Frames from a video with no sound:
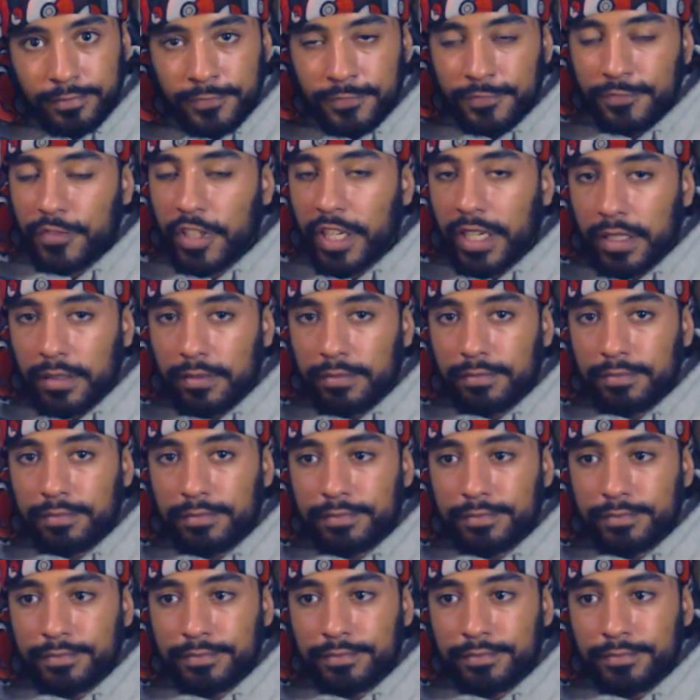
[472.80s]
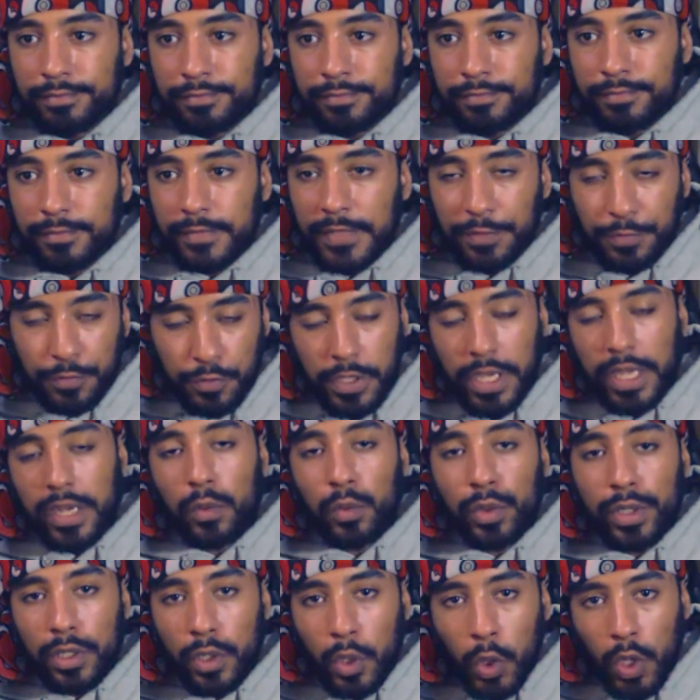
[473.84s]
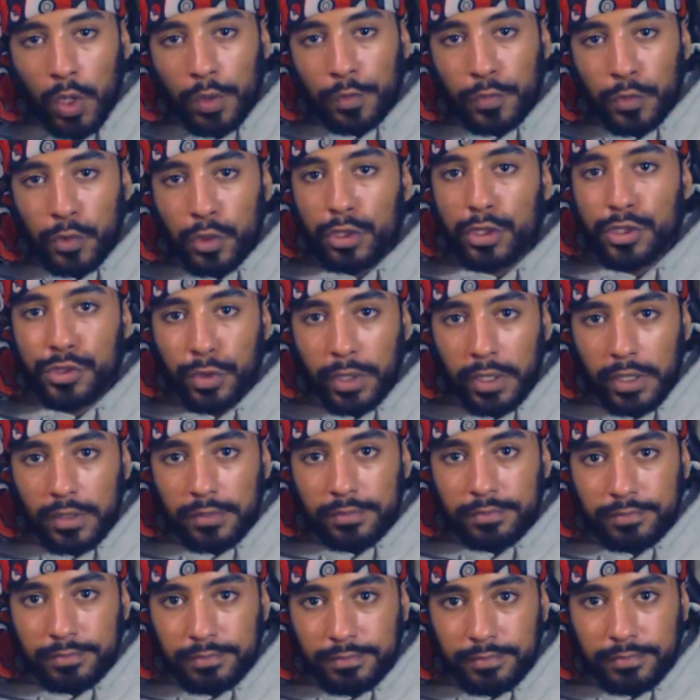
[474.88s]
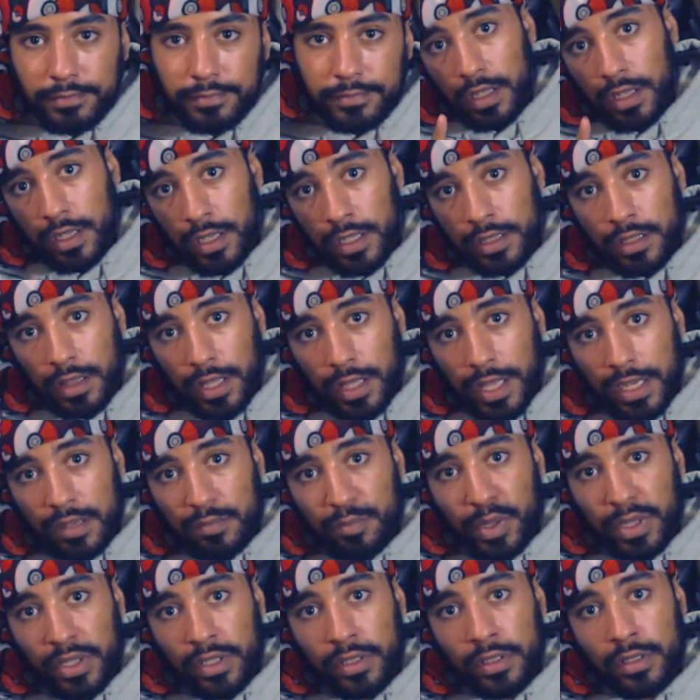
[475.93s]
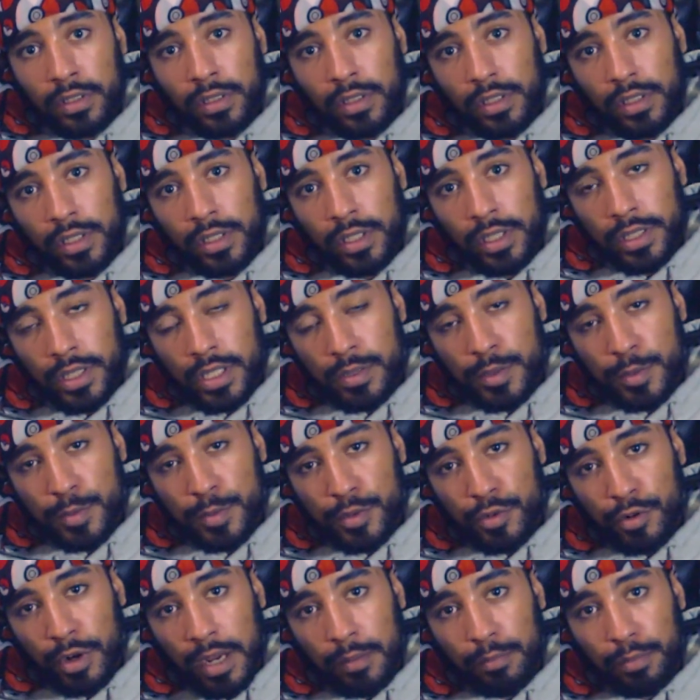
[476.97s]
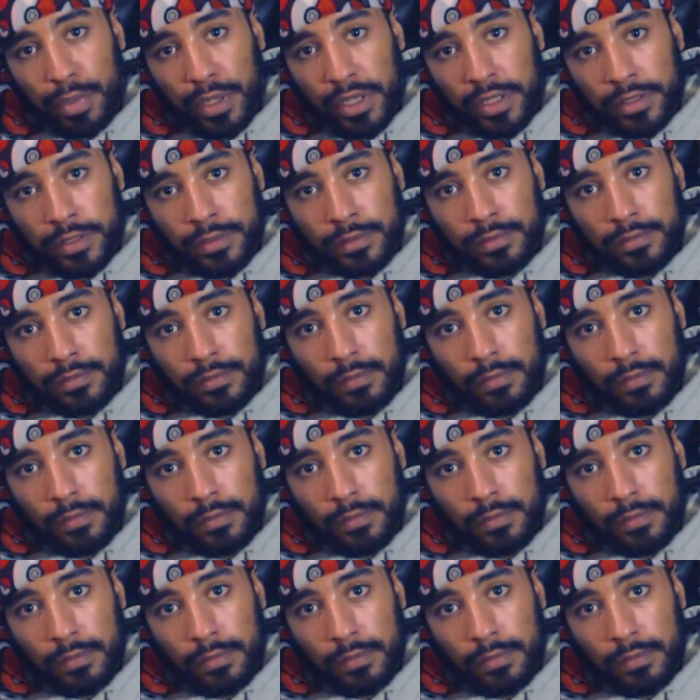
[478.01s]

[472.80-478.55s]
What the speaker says: Right? If you get it with a coffee or a drink. Hit the like button. Hit the subscribe button.